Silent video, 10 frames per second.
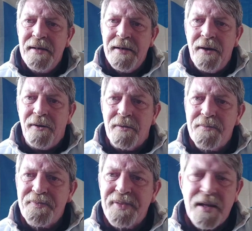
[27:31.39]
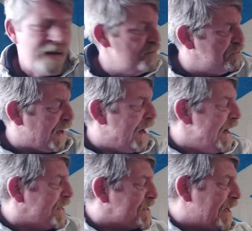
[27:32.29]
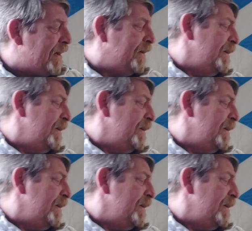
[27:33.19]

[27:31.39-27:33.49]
you know, Brexit.